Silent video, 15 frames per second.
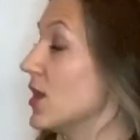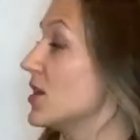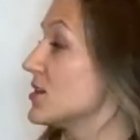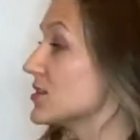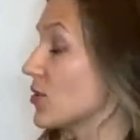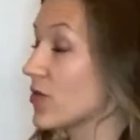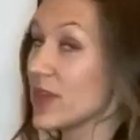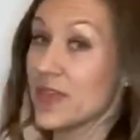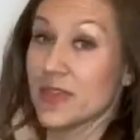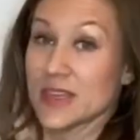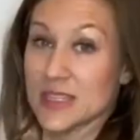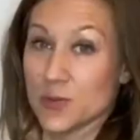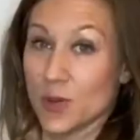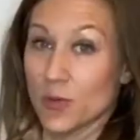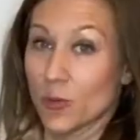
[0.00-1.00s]
So then
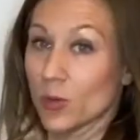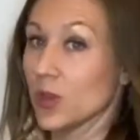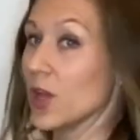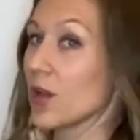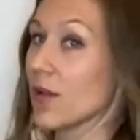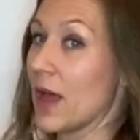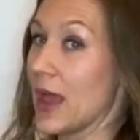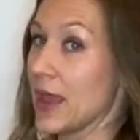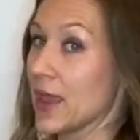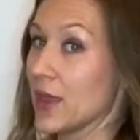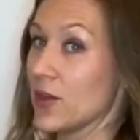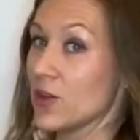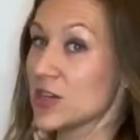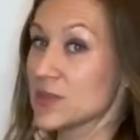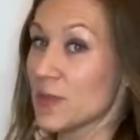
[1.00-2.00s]
this one will look like, and
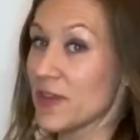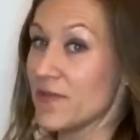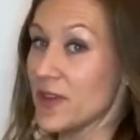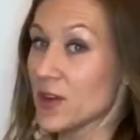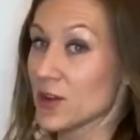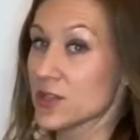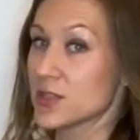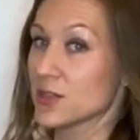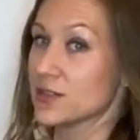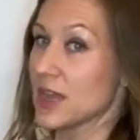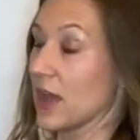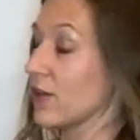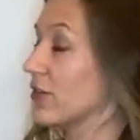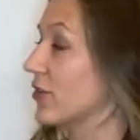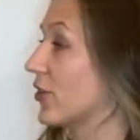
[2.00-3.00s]
notice my feet are still
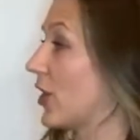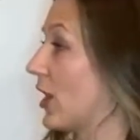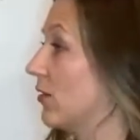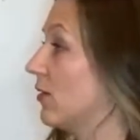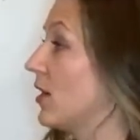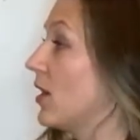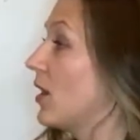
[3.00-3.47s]
down on the ground.